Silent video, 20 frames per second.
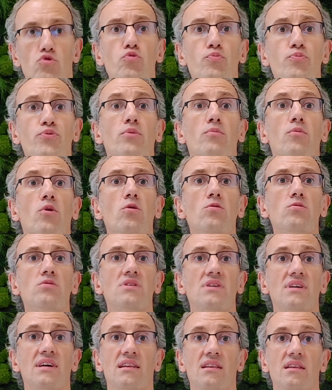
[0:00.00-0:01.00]
To
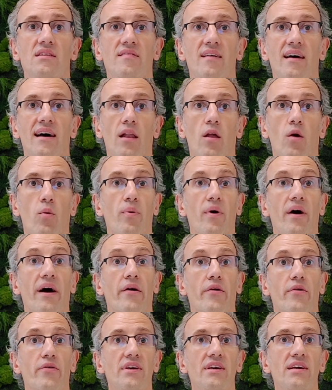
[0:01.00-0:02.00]
promote and develop
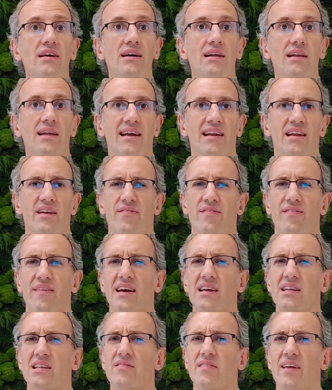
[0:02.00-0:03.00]
a real and
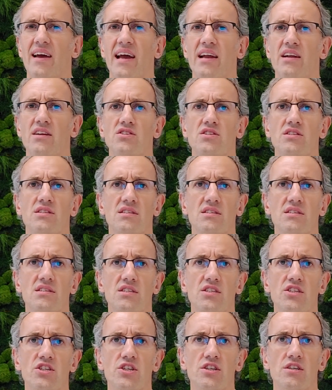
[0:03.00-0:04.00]
effective energy
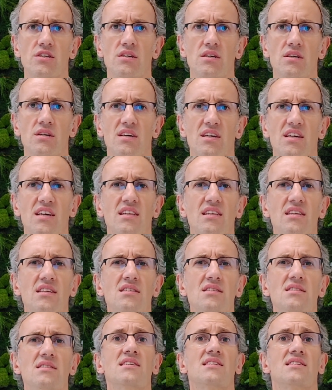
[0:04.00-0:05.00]
transition, it
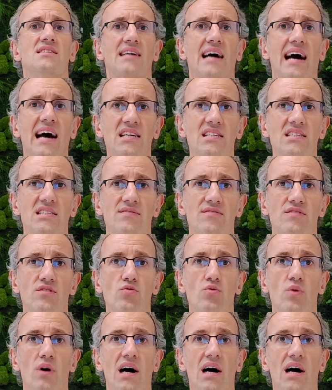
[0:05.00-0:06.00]
is decisive
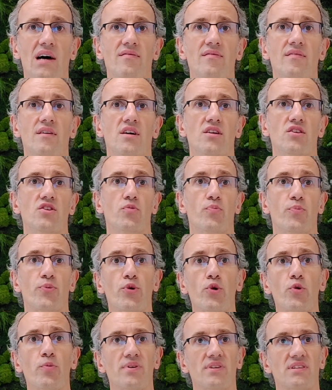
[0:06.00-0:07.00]
to have the
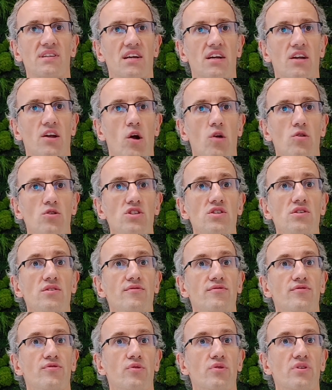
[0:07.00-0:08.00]
proper technology
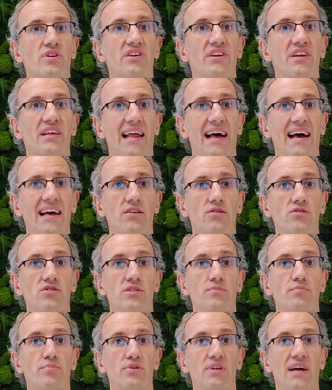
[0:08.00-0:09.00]
for green
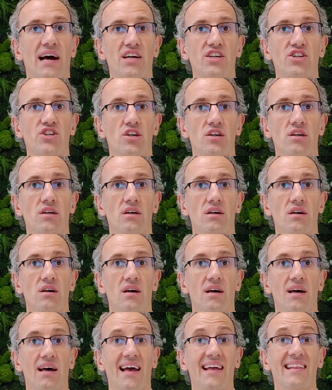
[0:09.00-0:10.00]
hydrogen production
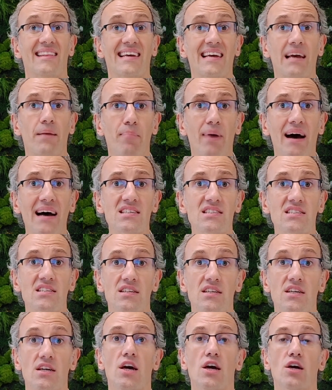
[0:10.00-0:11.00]
and the
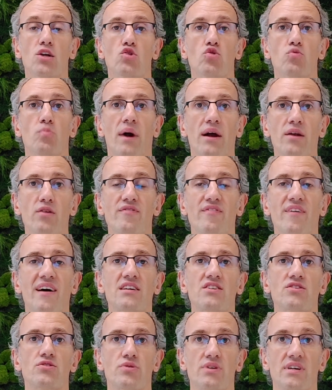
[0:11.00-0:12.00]
capacity to
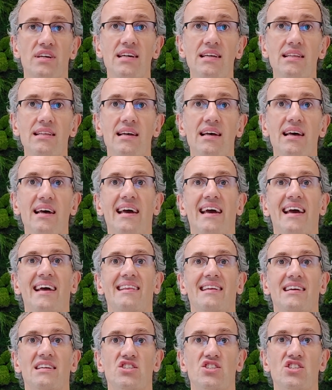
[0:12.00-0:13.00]
manufacture it
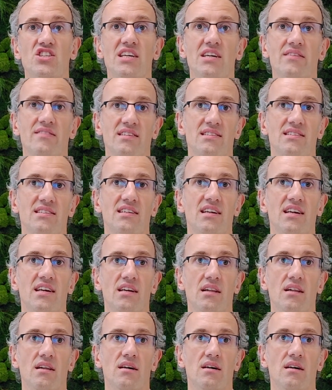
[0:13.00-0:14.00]
at a gigawatt scale.